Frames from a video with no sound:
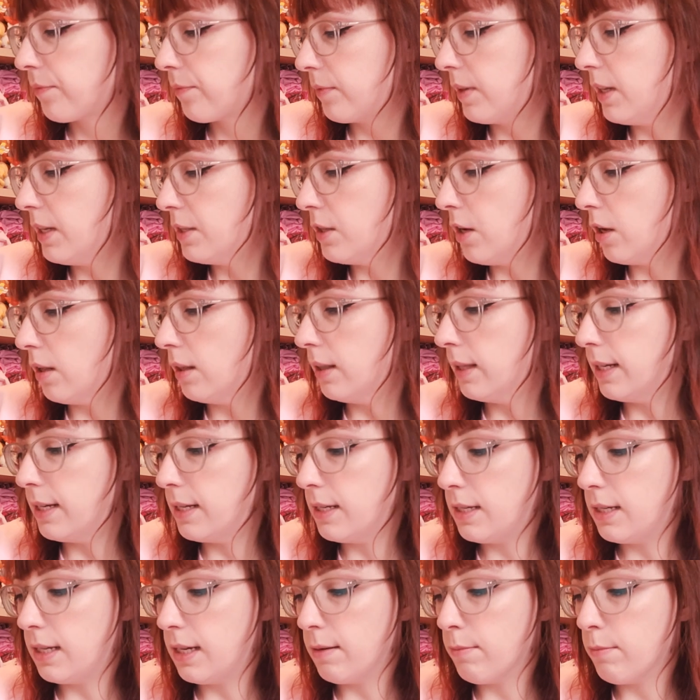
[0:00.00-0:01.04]
It's all
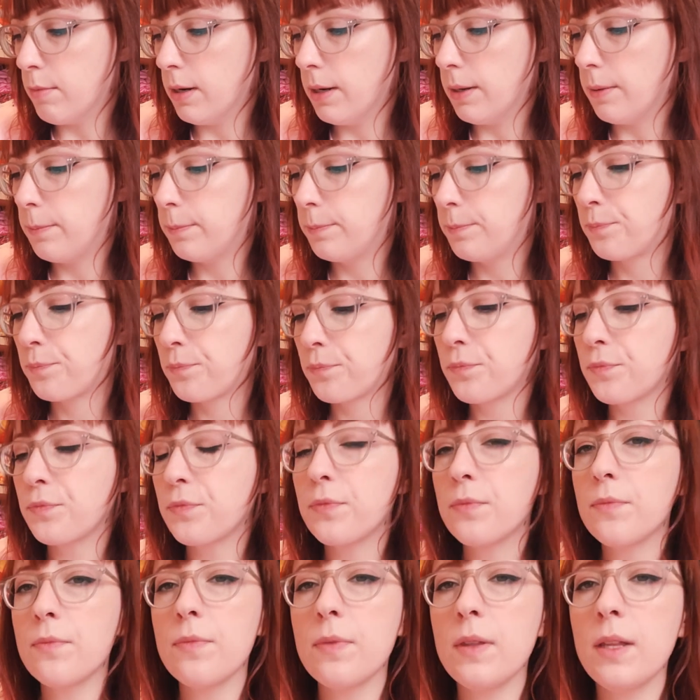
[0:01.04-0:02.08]
linty, but
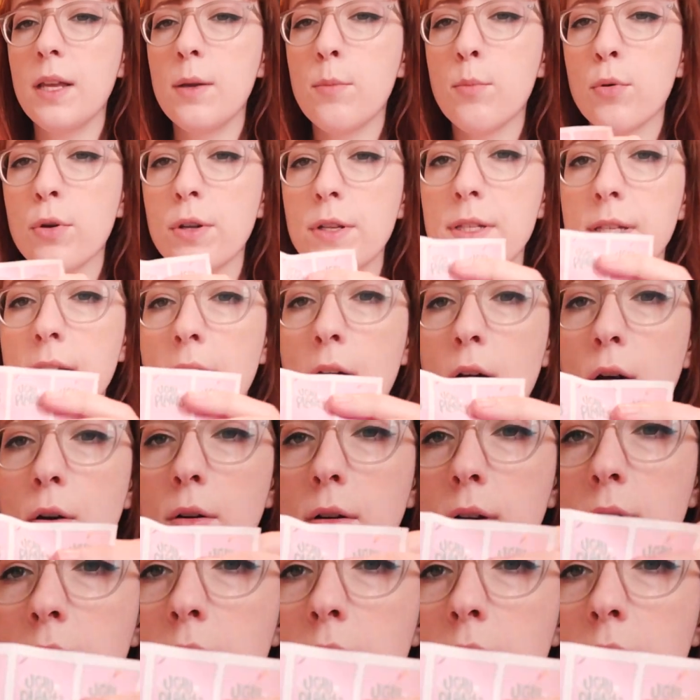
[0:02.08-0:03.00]
it prints out